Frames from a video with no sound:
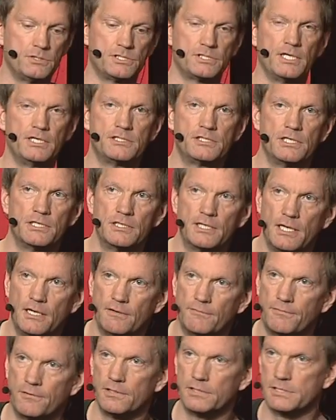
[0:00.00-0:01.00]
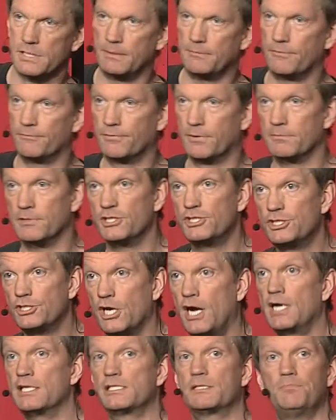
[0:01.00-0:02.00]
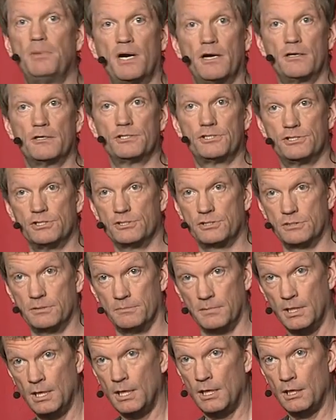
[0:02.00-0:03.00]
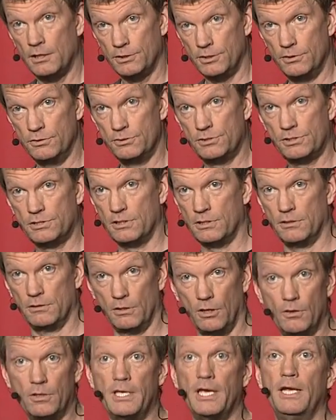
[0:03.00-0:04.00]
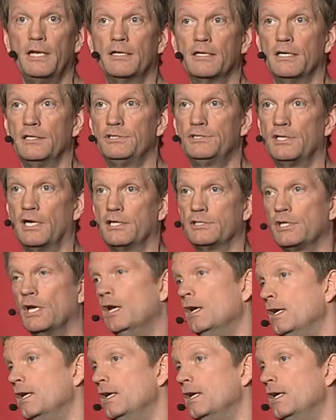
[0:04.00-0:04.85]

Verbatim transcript: sensing data, for example, from the ShotSpotter system used to locate gunshots,